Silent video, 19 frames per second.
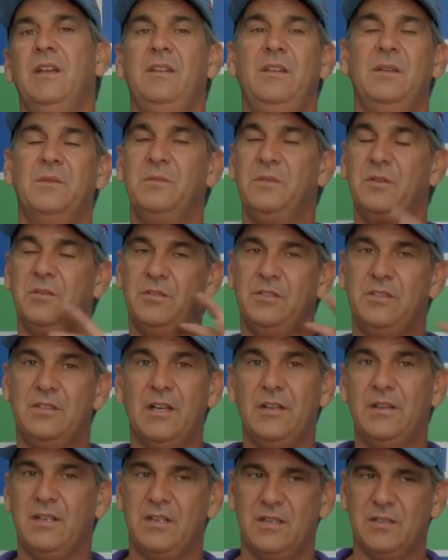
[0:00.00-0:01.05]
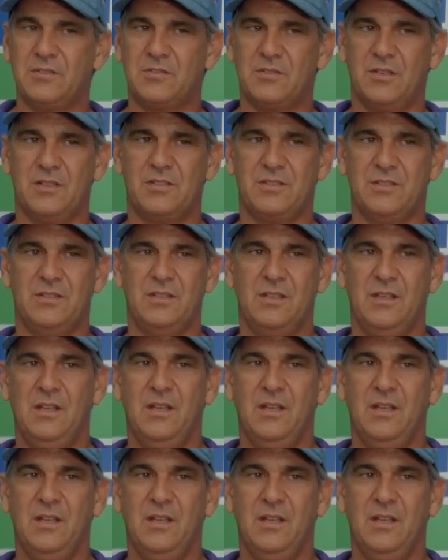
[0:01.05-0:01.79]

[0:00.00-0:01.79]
and then when we were done the construction,